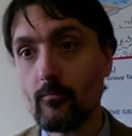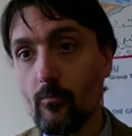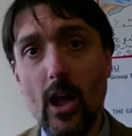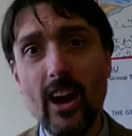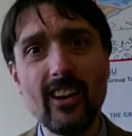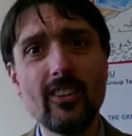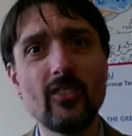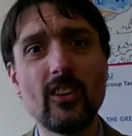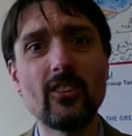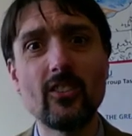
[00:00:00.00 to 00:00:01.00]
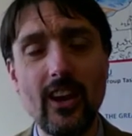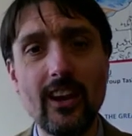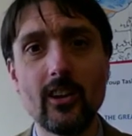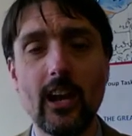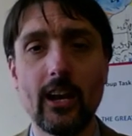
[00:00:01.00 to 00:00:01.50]
And I didn't see a
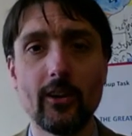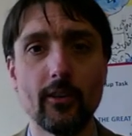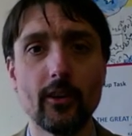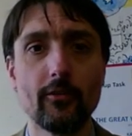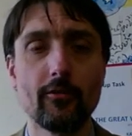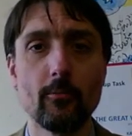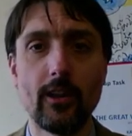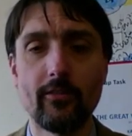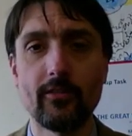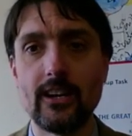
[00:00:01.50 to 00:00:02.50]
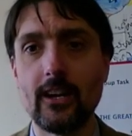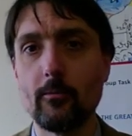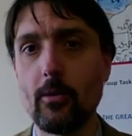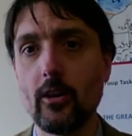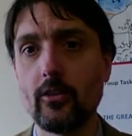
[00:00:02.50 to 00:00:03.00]
single advert from left-leaning
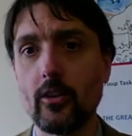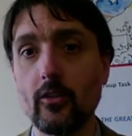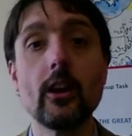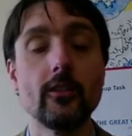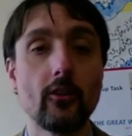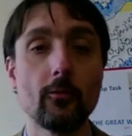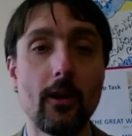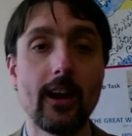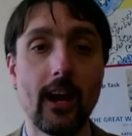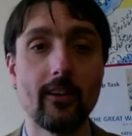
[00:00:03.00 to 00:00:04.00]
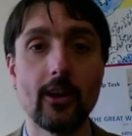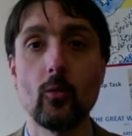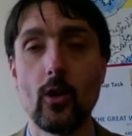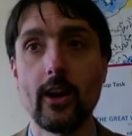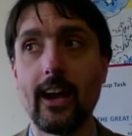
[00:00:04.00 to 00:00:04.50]
parties, despite having
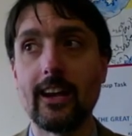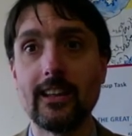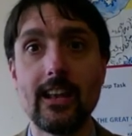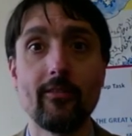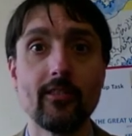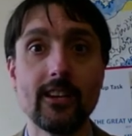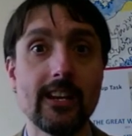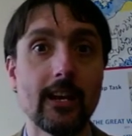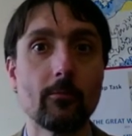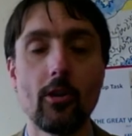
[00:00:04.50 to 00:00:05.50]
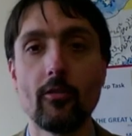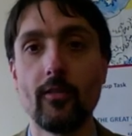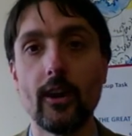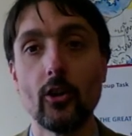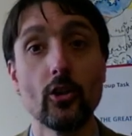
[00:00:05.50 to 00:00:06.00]
quite a left-leaning
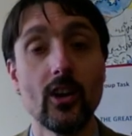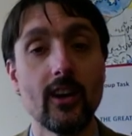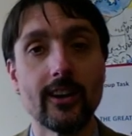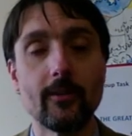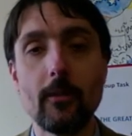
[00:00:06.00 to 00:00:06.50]
profile online.